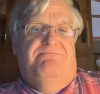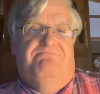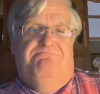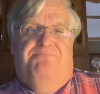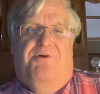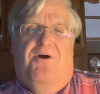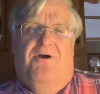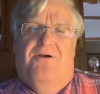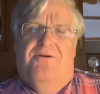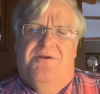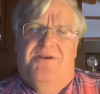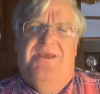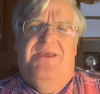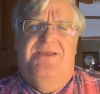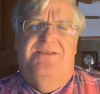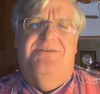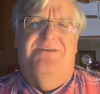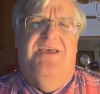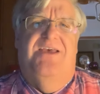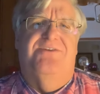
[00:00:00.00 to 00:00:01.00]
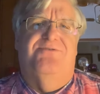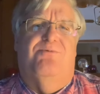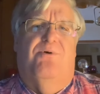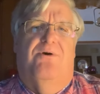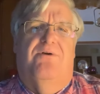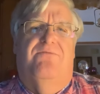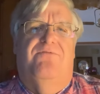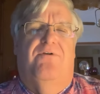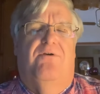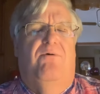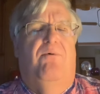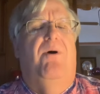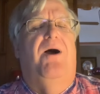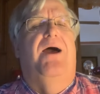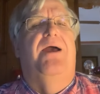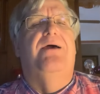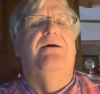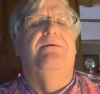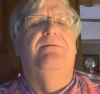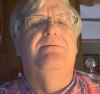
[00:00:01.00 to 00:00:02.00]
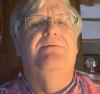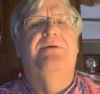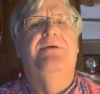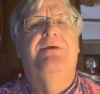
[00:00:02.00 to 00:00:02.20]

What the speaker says: partly it's guesswork for a while.